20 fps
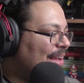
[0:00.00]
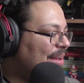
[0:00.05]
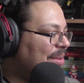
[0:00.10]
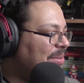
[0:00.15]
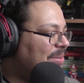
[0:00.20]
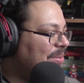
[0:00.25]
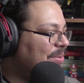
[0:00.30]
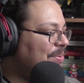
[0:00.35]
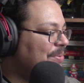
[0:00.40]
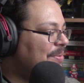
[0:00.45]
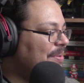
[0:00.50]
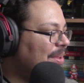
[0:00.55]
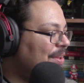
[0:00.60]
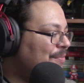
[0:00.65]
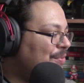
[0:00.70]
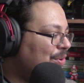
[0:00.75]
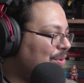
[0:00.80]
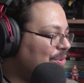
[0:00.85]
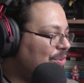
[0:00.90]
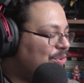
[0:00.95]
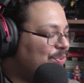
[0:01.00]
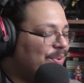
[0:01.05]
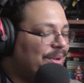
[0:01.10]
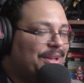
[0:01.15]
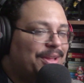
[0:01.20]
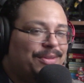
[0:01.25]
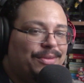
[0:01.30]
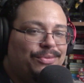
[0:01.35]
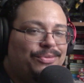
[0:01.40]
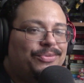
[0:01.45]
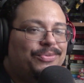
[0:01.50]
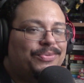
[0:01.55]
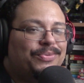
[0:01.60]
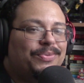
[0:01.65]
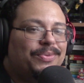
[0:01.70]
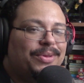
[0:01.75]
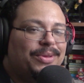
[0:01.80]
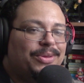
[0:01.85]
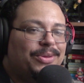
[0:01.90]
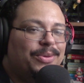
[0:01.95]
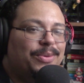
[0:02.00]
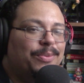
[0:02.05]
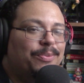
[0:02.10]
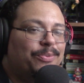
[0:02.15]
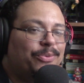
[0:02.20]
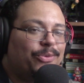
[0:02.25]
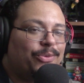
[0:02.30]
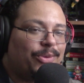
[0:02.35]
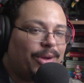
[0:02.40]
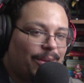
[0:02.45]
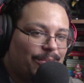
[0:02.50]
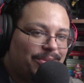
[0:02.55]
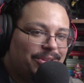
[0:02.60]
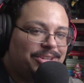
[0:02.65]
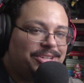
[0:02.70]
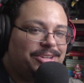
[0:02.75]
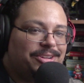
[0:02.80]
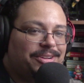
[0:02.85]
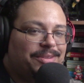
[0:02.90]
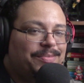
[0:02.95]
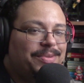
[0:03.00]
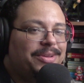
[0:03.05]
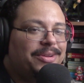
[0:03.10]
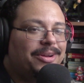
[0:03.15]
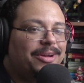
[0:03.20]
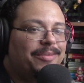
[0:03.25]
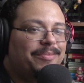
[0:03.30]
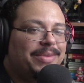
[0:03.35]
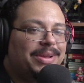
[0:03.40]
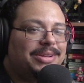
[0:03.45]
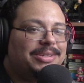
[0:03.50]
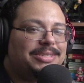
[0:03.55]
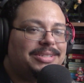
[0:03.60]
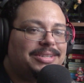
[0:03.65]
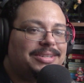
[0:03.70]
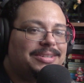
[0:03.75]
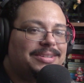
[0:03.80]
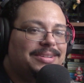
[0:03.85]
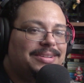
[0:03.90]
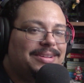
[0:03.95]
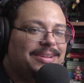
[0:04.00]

Dude, if you're 12, you probably shouldn't be on Mixer.